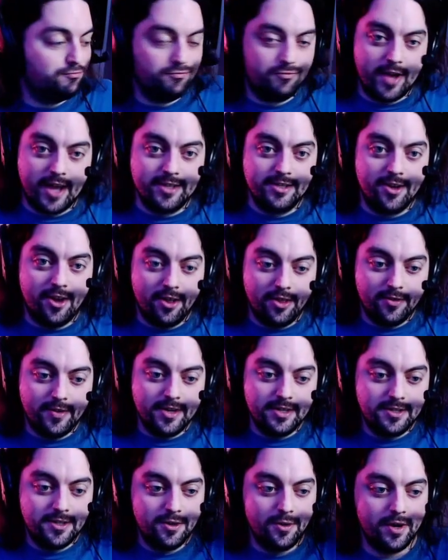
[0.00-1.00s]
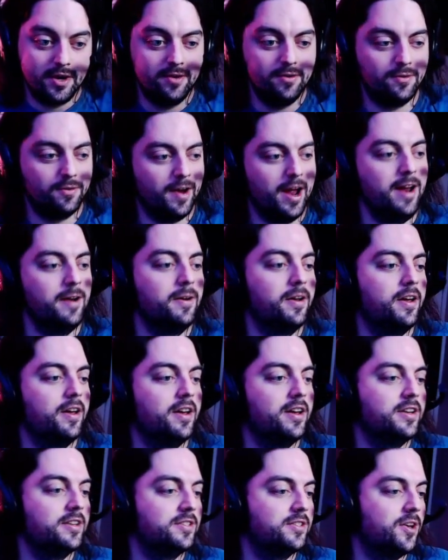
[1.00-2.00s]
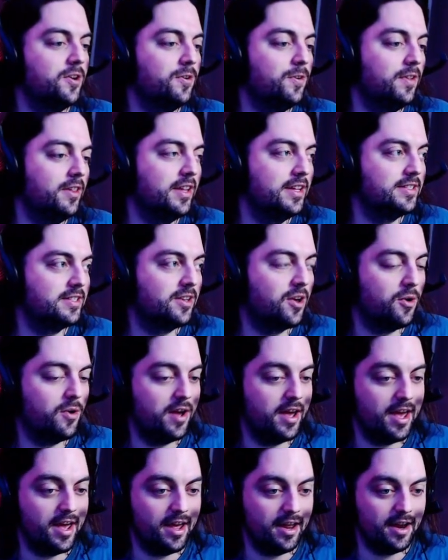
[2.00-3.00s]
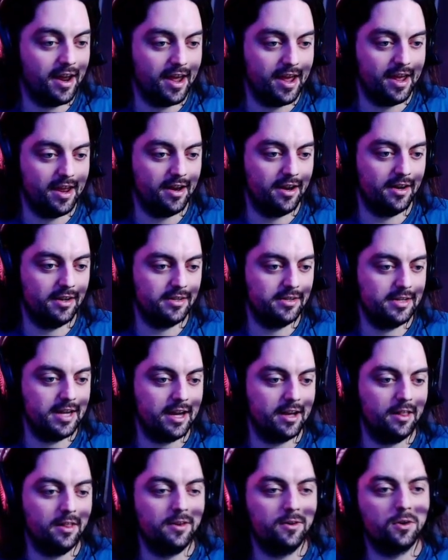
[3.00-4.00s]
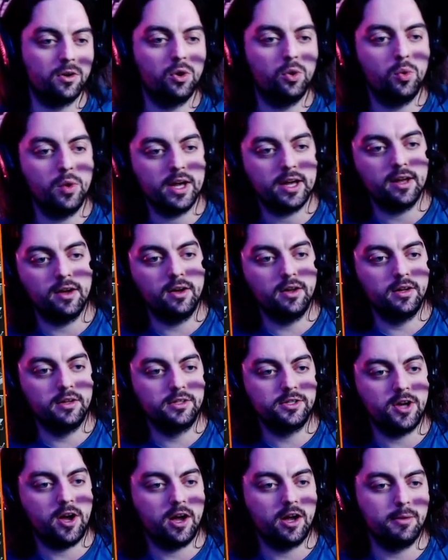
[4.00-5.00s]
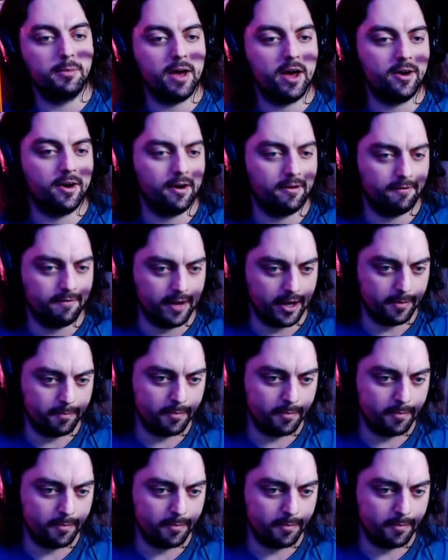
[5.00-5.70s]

that's all there is to it, right? So let's go ahead and take a little quick talk about our fit.